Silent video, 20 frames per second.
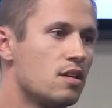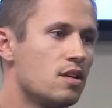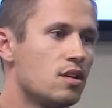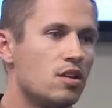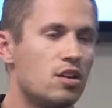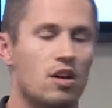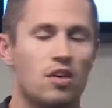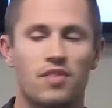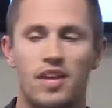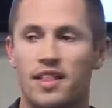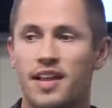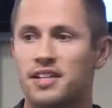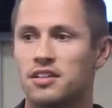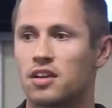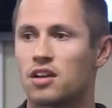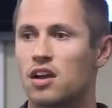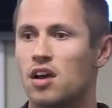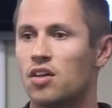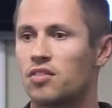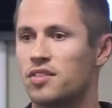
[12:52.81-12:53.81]
You know, they like
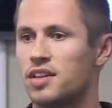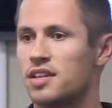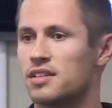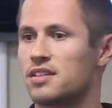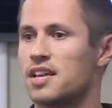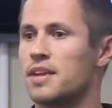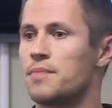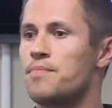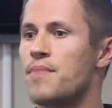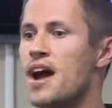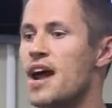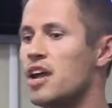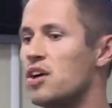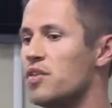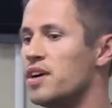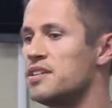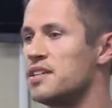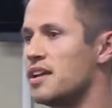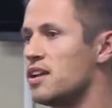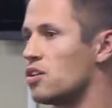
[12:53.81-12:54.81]
to call things like
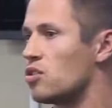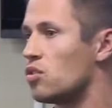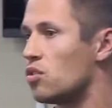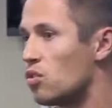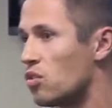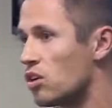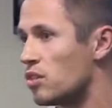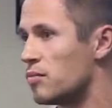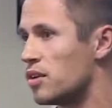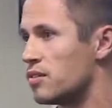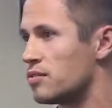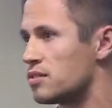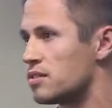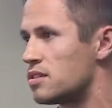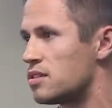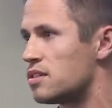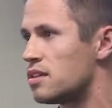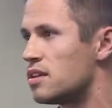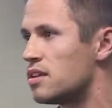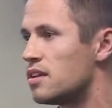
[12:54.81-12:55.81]
bioidentical
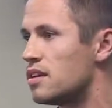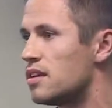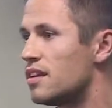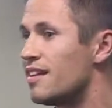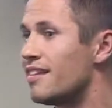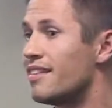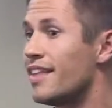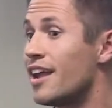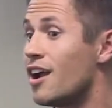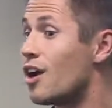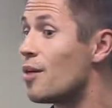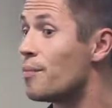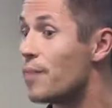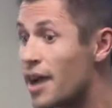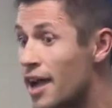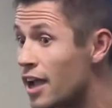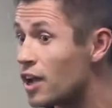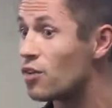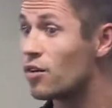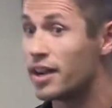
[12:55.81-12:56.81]
hormones. They aren't
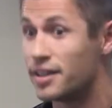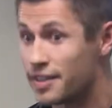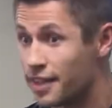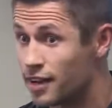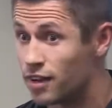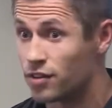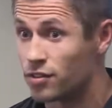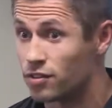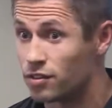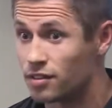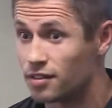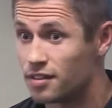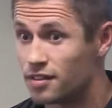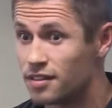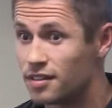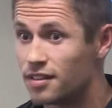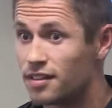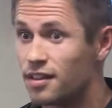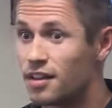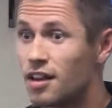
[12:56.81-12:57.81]
bioidentical.
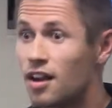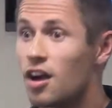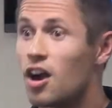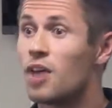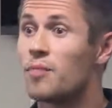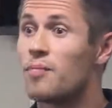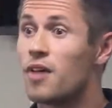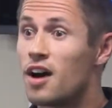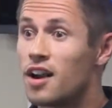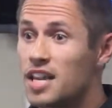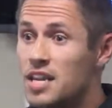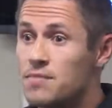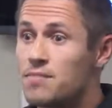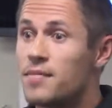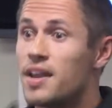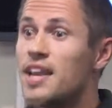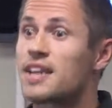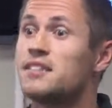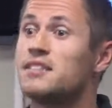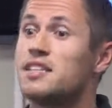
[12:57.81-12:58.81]
Our body
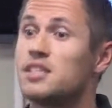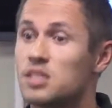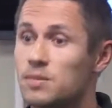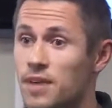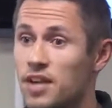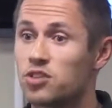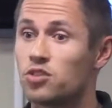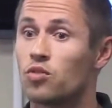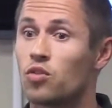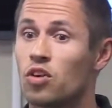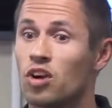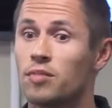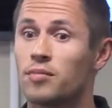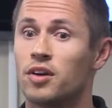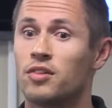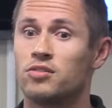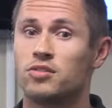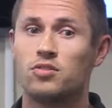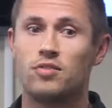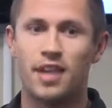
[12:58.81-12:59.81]
makes these special
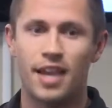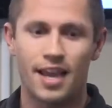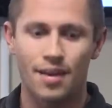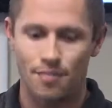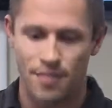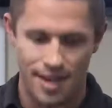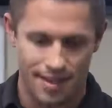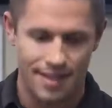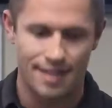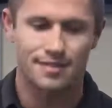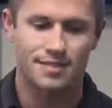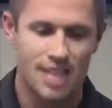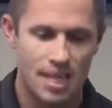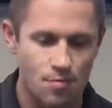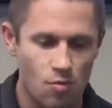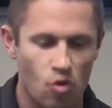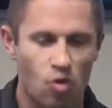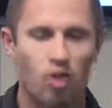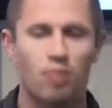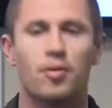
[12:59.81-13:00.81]
hormones. You can't make that
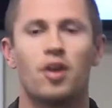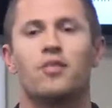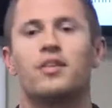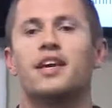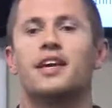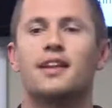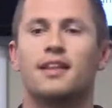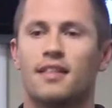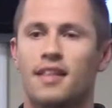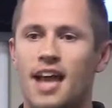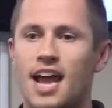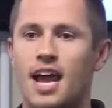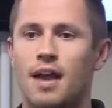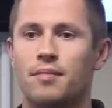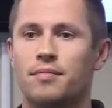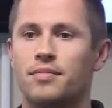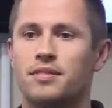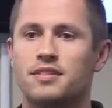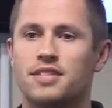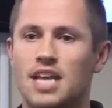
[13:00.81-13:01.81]
same hormone in a
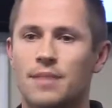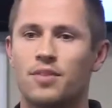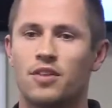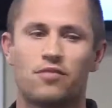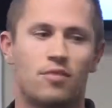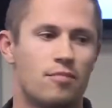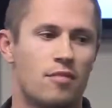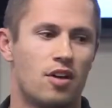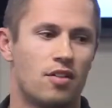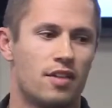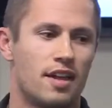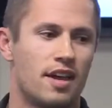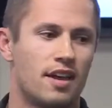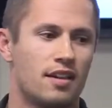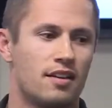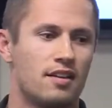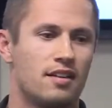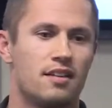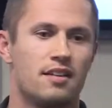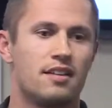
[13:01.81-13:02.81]
lab separate from all
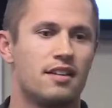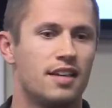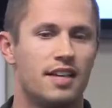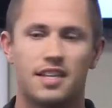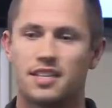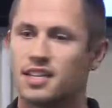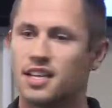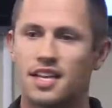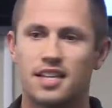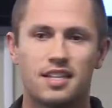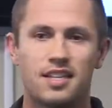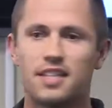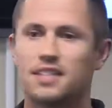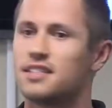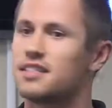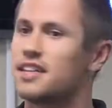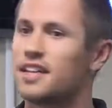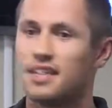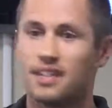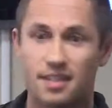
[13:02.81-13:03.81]
that.
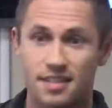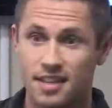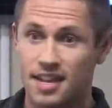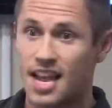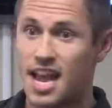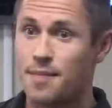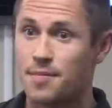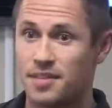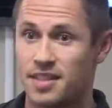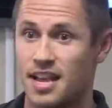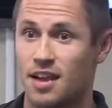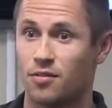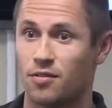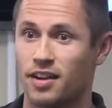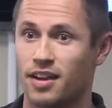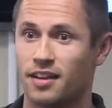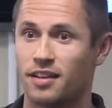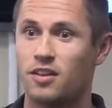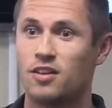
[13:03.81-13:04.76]
It doesn't happen that way.